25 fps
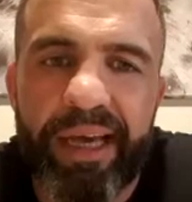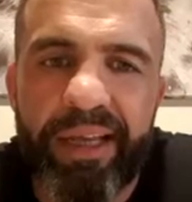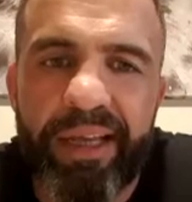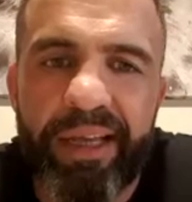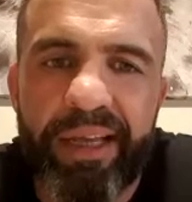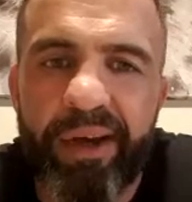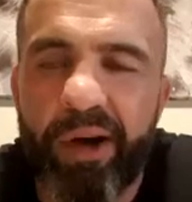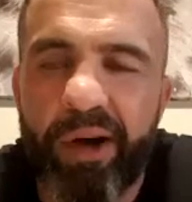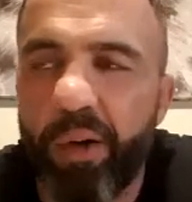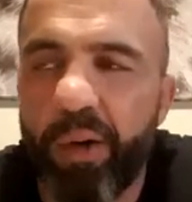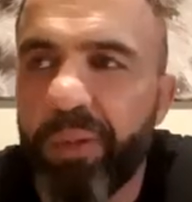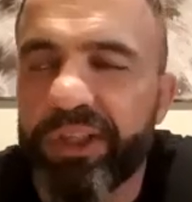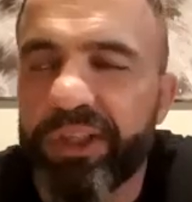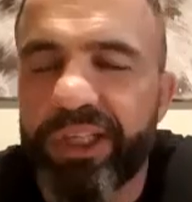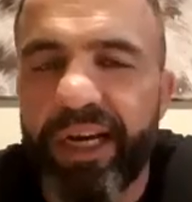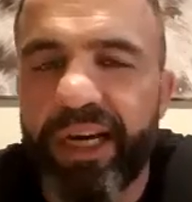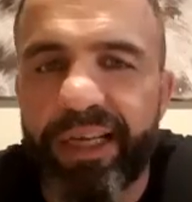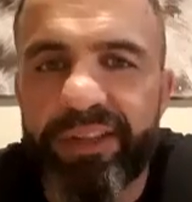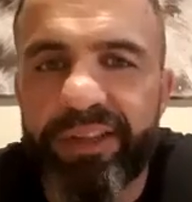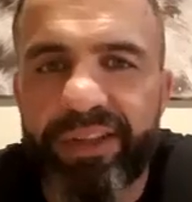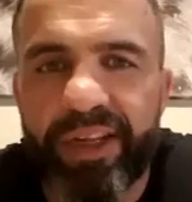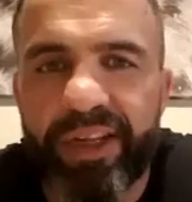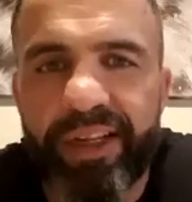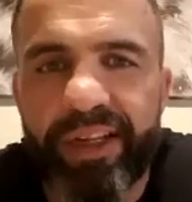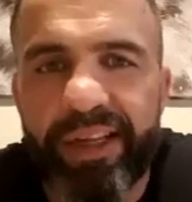I wish I
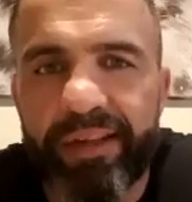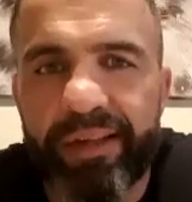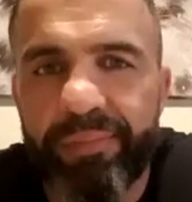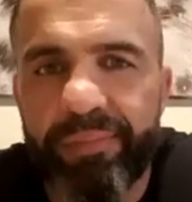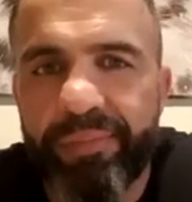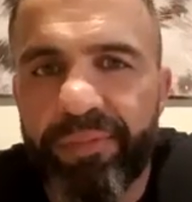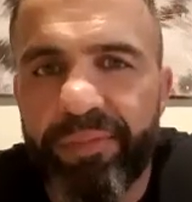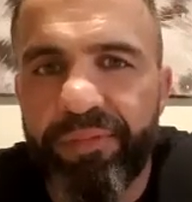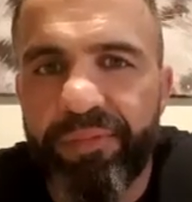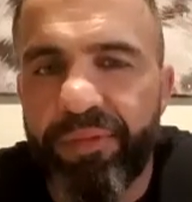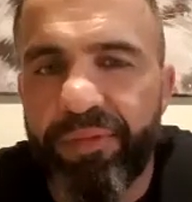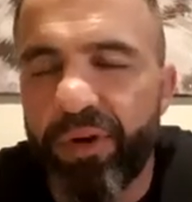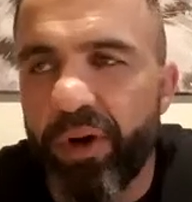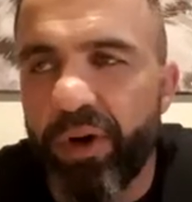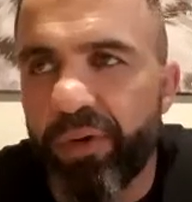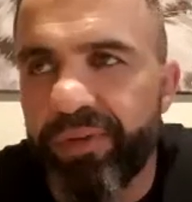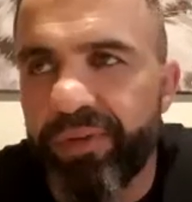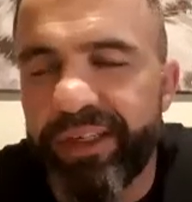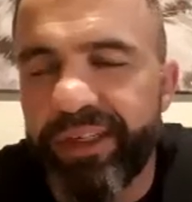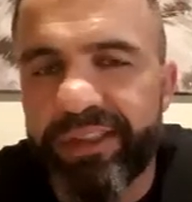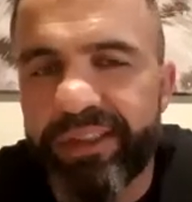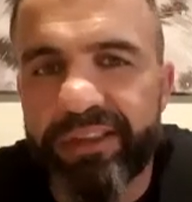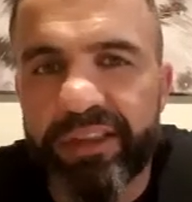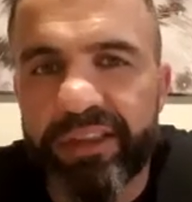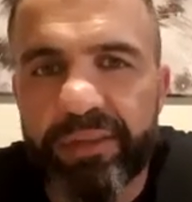hadn't done it for a lot of
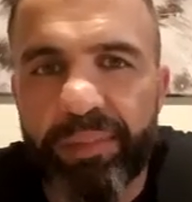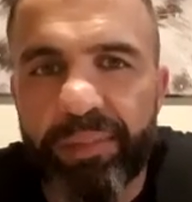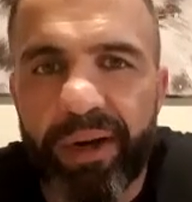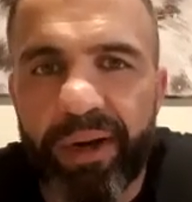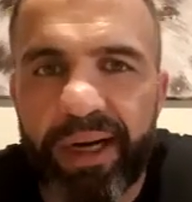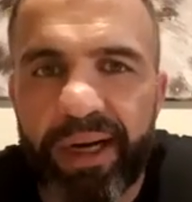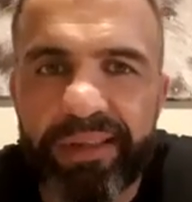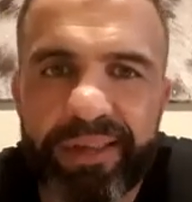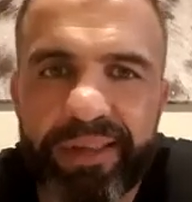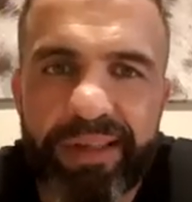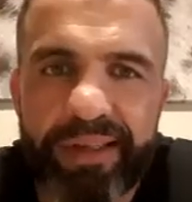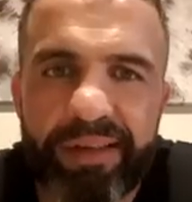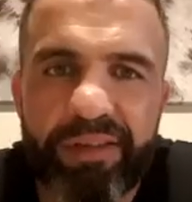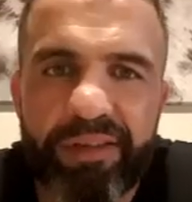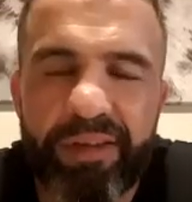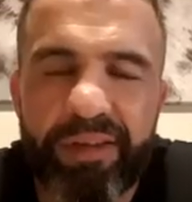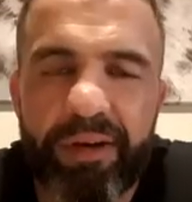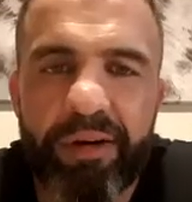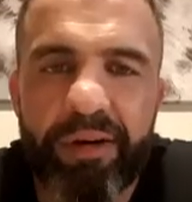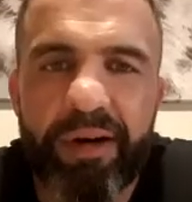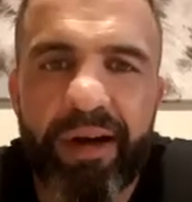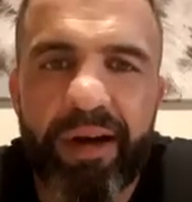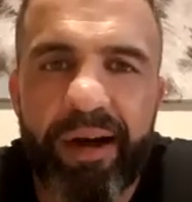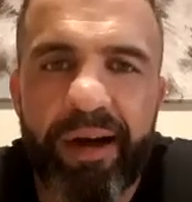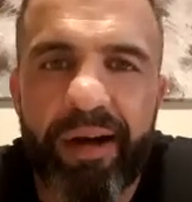reasons, but I did,
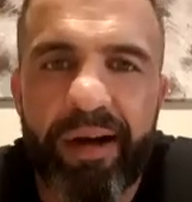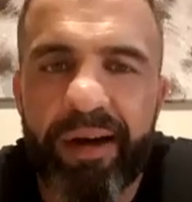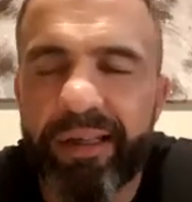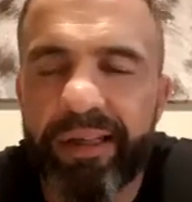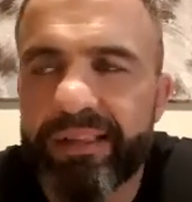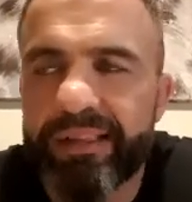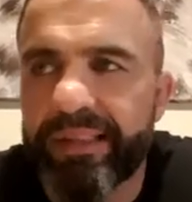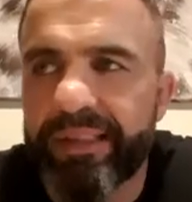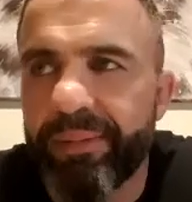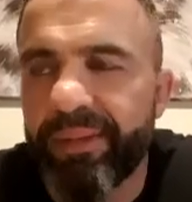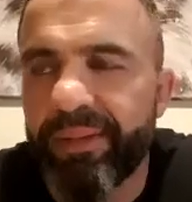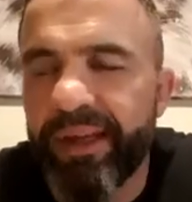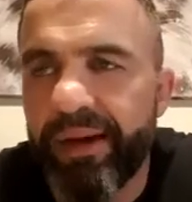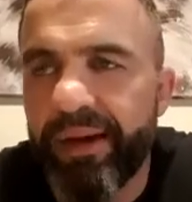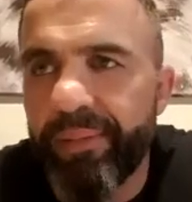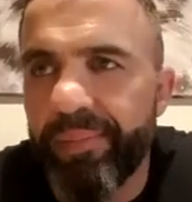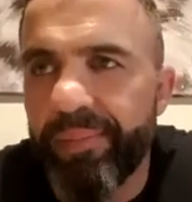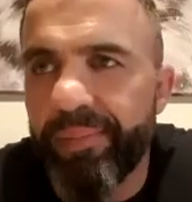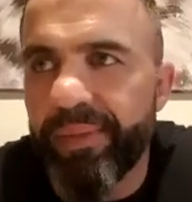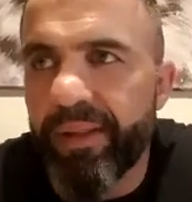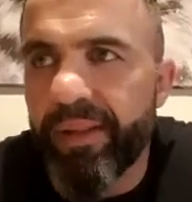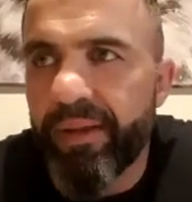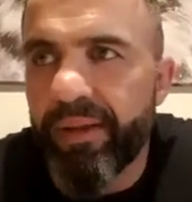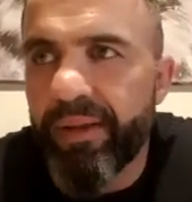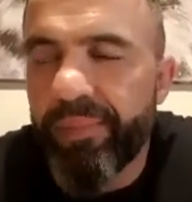so I accept that.
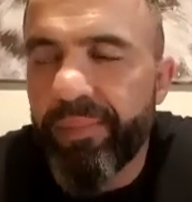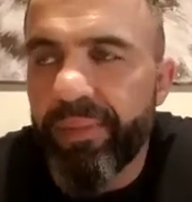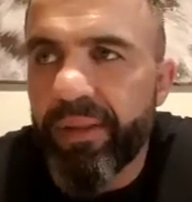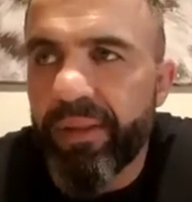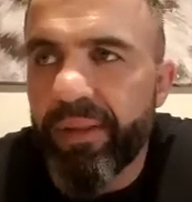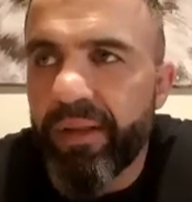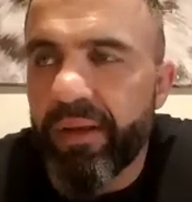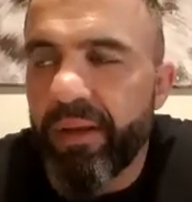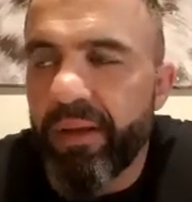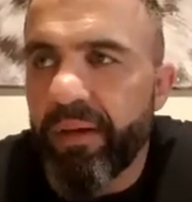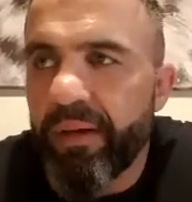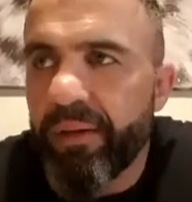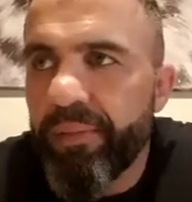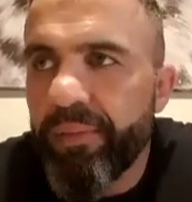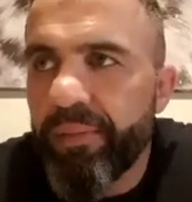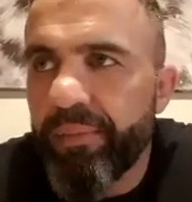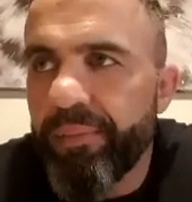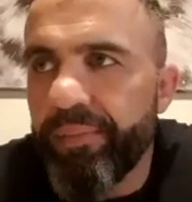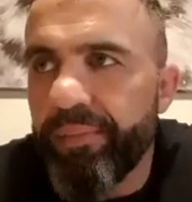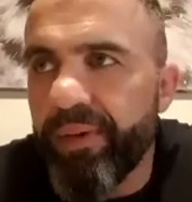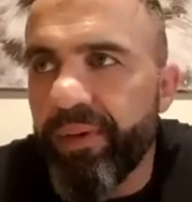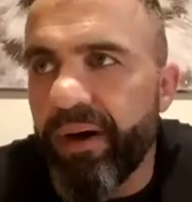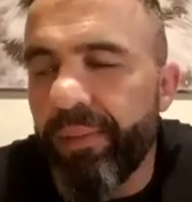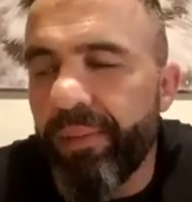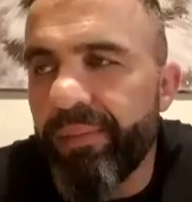
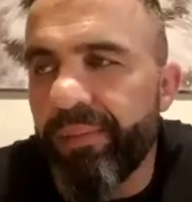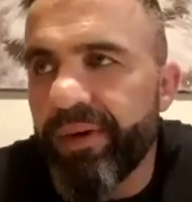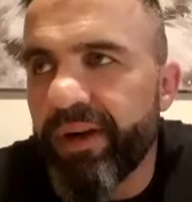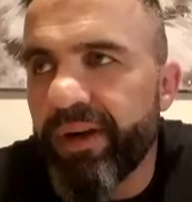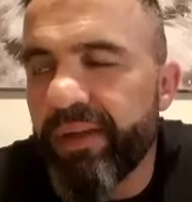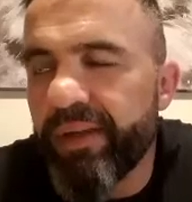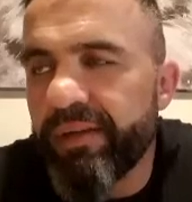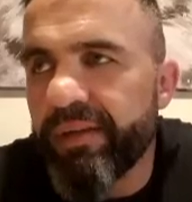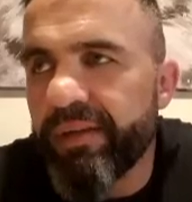But I'm gonna